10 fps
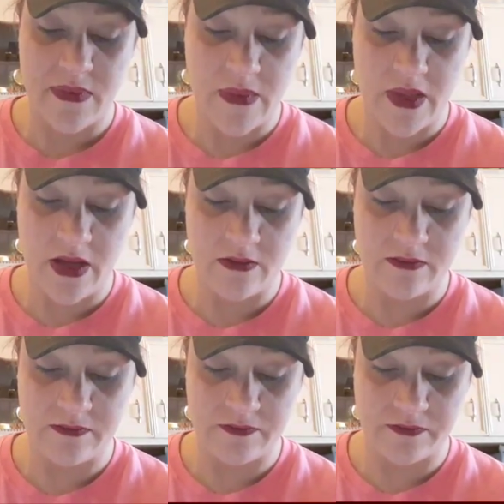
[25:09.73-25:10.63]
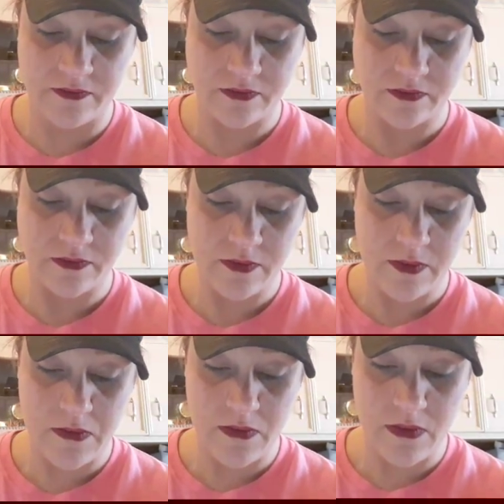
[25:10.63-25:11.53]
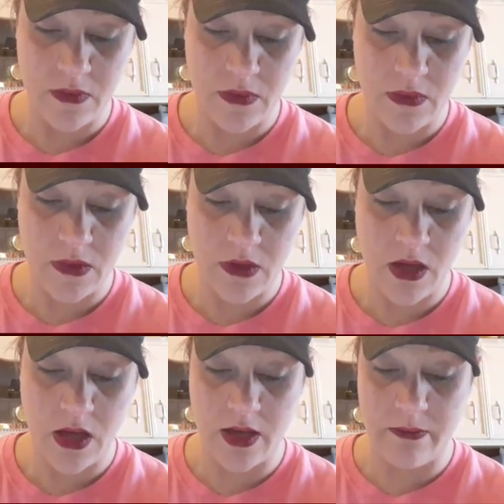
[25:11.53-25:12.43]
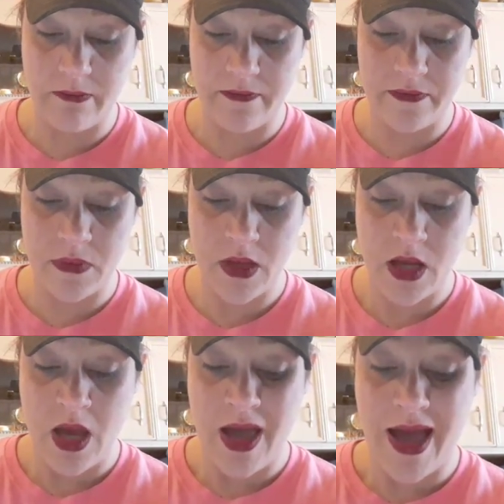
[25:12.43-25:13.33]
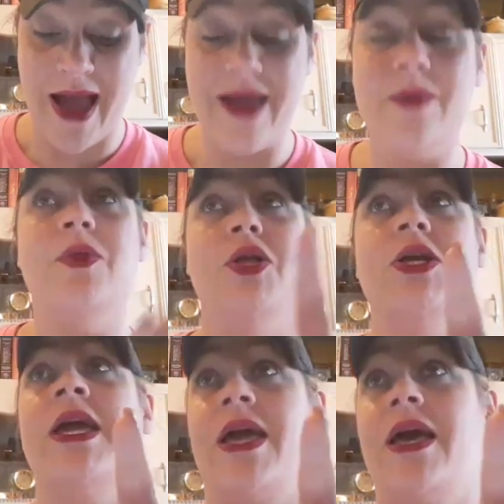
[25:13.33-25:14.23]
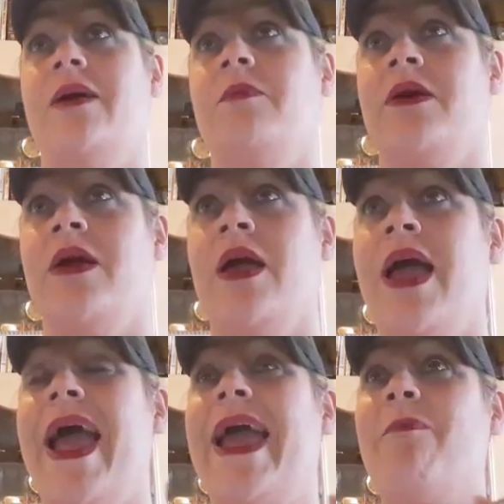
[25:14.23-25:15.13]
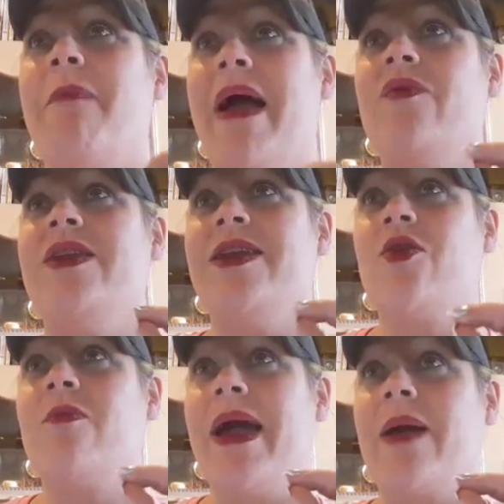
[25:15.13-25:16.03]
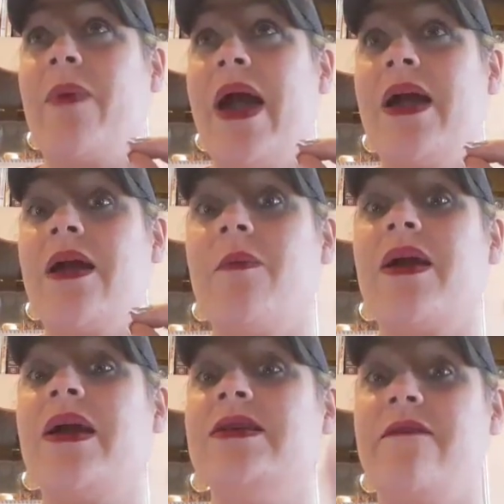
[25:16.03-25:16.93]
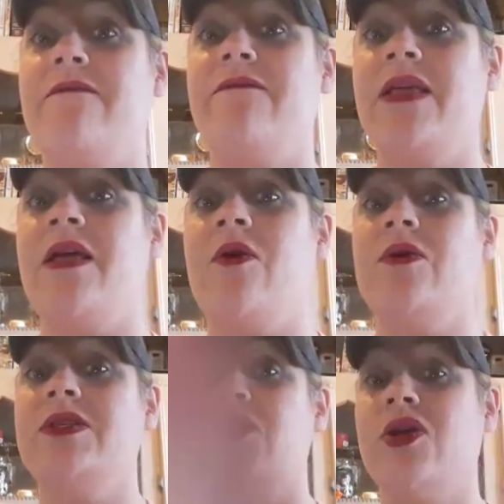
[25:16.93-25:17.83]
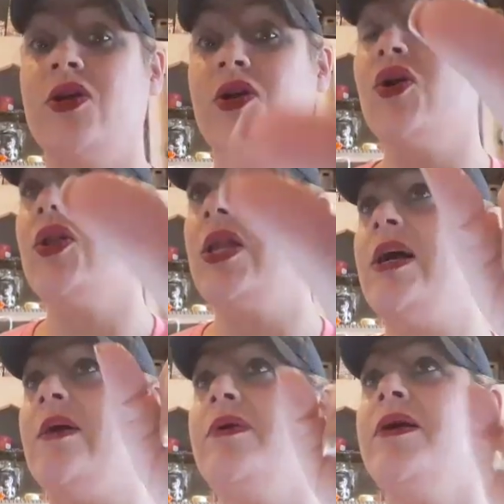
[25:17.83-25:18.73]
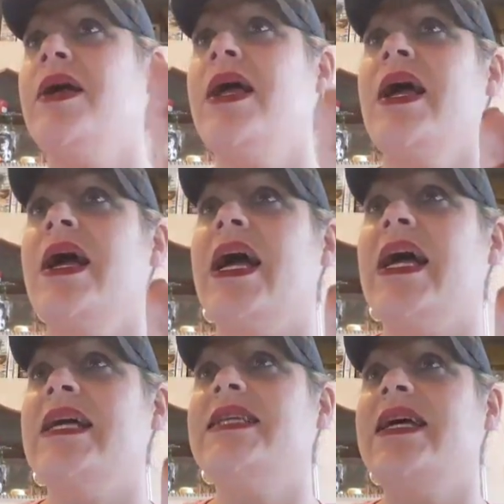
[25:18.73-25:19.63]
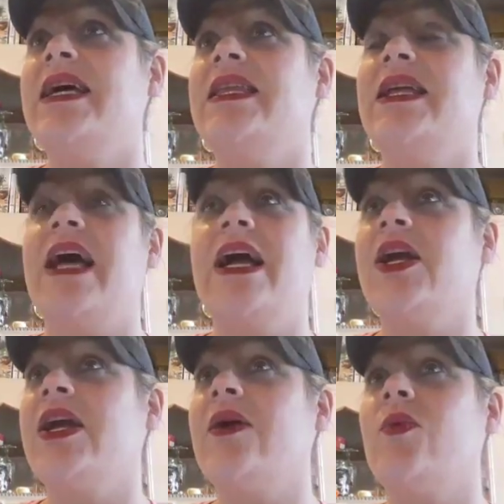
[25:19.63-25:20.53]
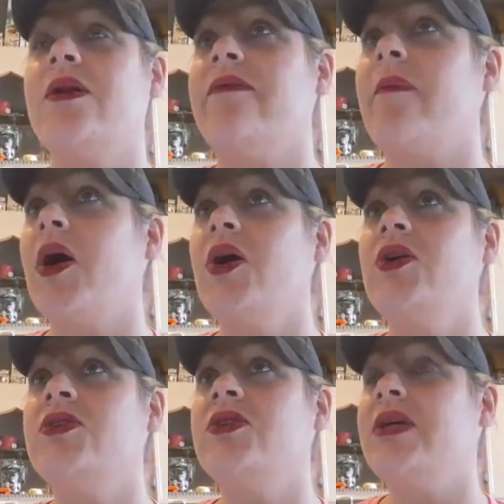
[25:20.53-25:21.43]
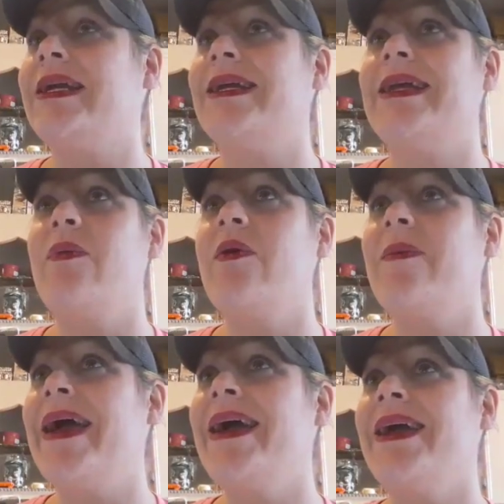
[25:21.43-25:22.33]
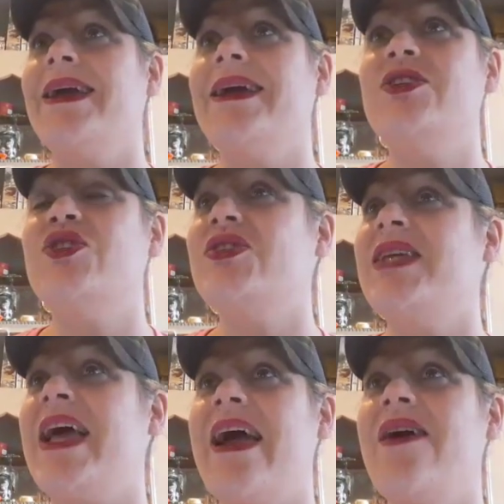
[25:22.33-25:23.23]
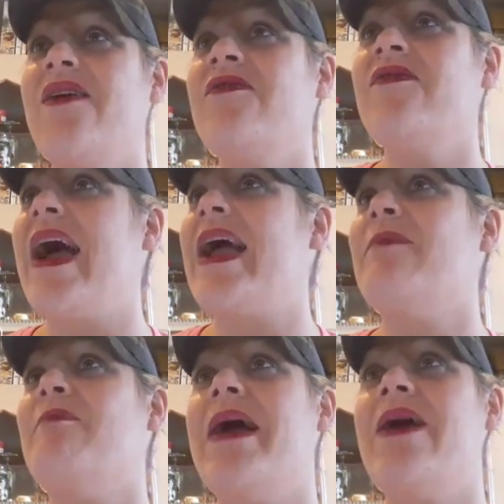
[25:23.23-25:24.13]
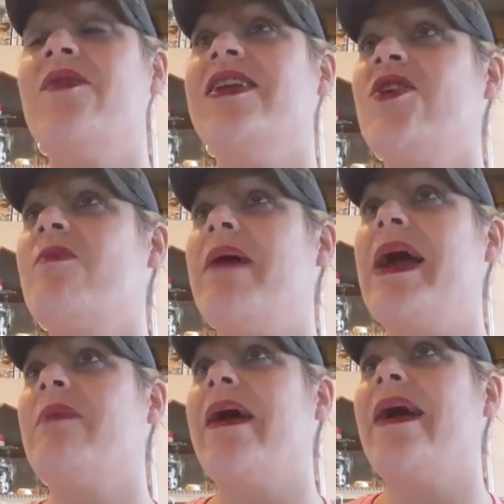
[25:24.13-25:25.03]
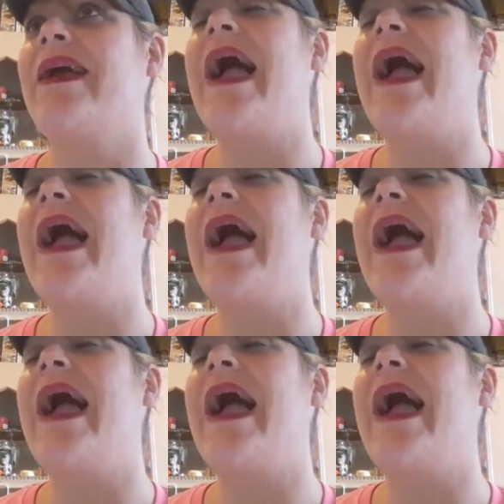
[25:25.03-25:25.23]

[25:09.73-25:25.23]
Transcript: Are you on YouTube or? Yep. I am looking up a mountaineer backpack because Philo is hooking a girl up. He said that I could get rid of a purse and a diaper bag and just have a mountaineer backpack.